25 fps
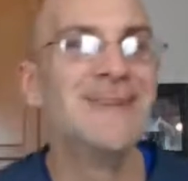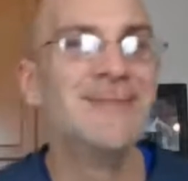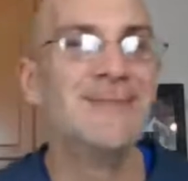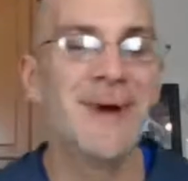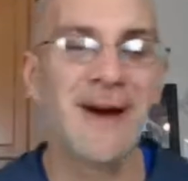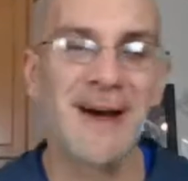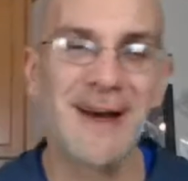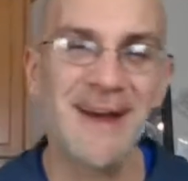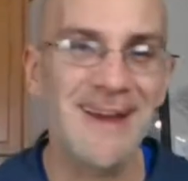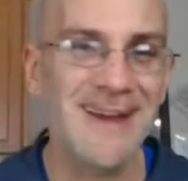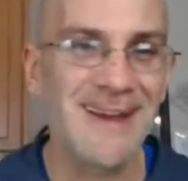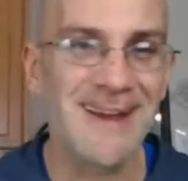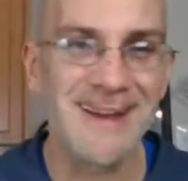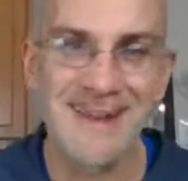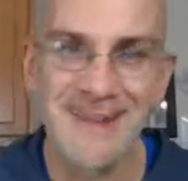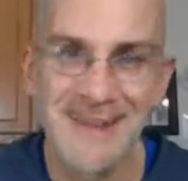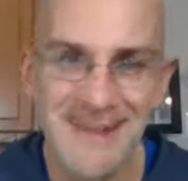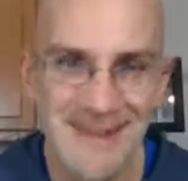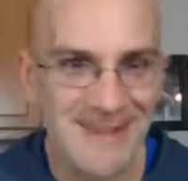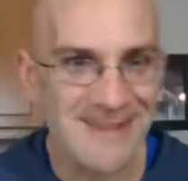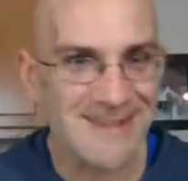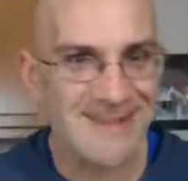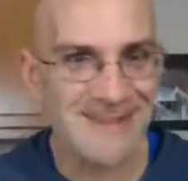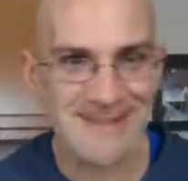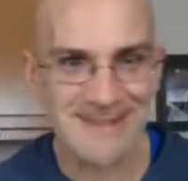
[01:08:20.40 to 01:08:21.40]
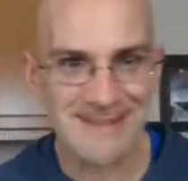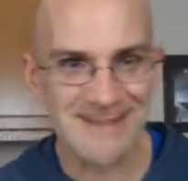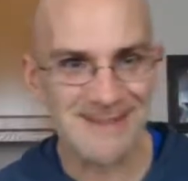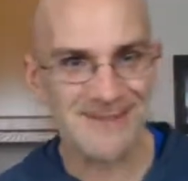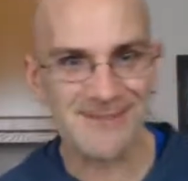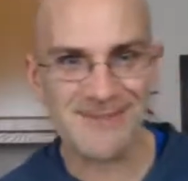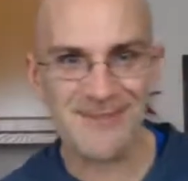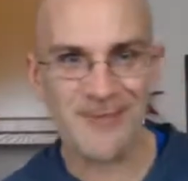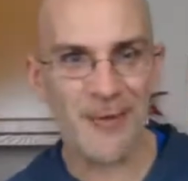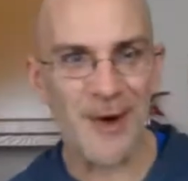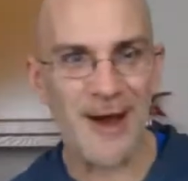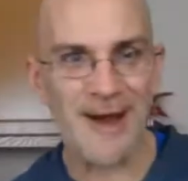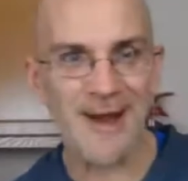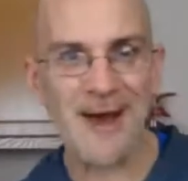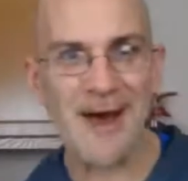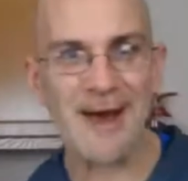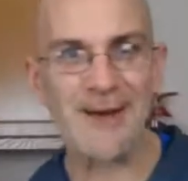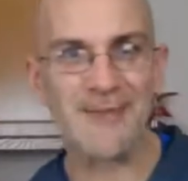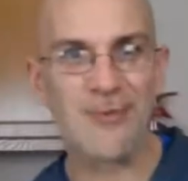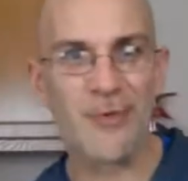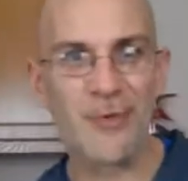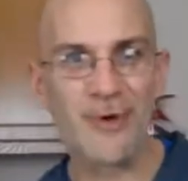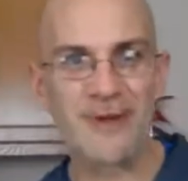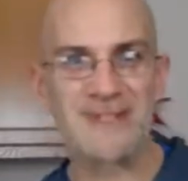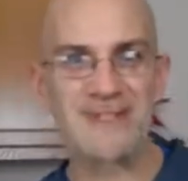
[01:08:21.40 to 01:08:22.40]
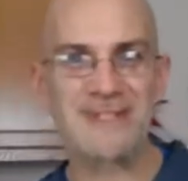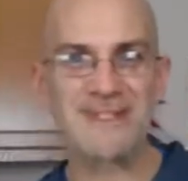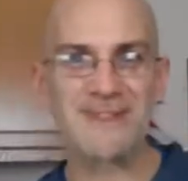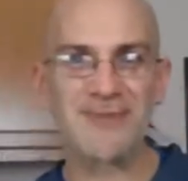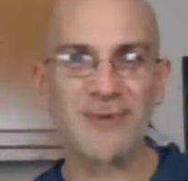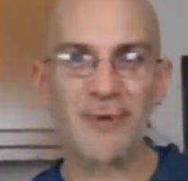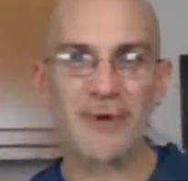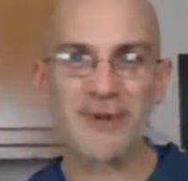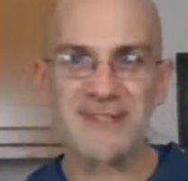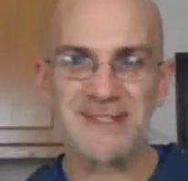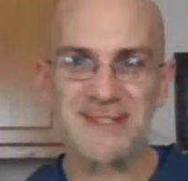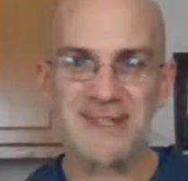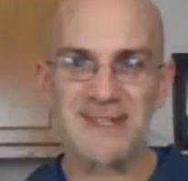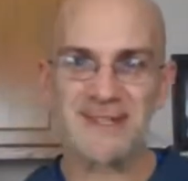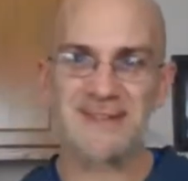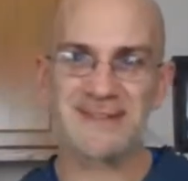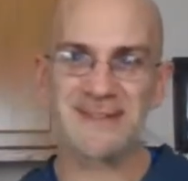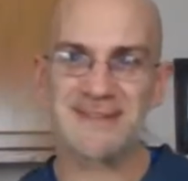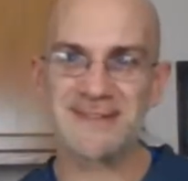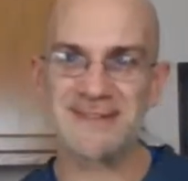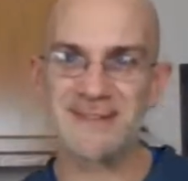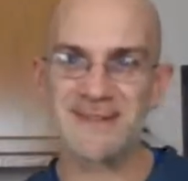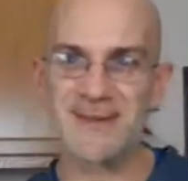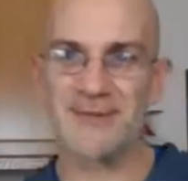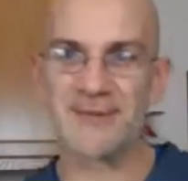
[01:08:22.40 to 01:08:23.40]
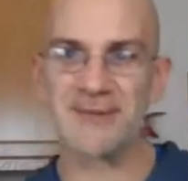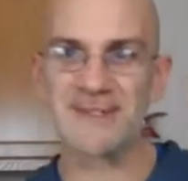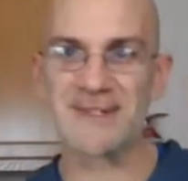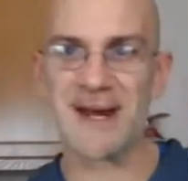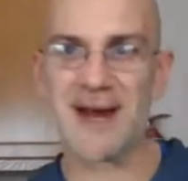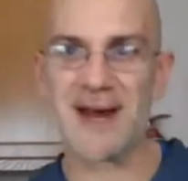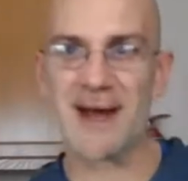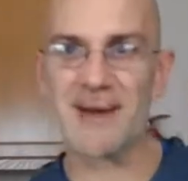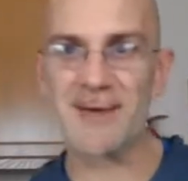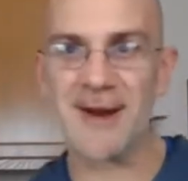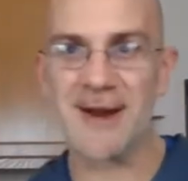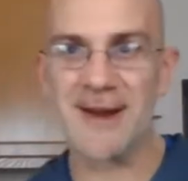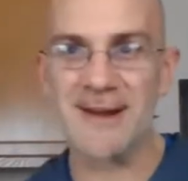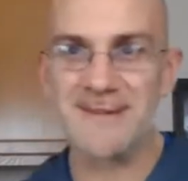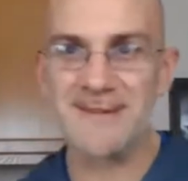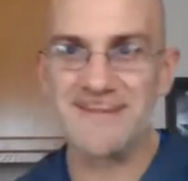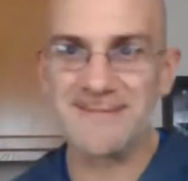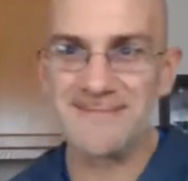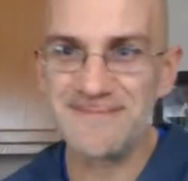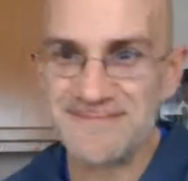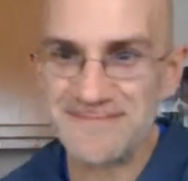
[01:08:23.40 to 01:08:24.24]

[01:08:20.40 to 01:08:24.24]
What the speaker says: But hey, why not? 40 cents, 40 cents over time, right?